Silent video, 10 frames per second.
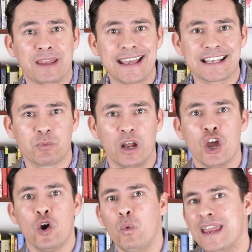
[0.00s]
But guess what?
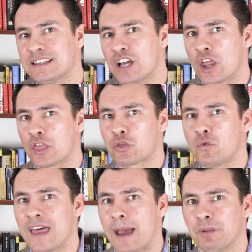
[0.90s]
We had gone
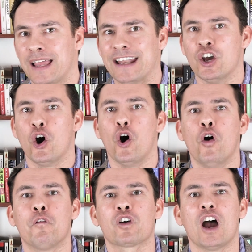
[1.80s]
through that plan
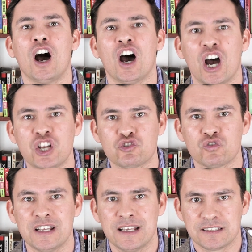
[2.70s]
over a
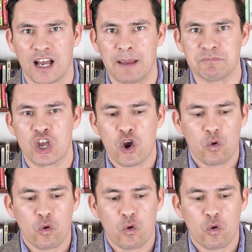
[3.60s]
hundred times.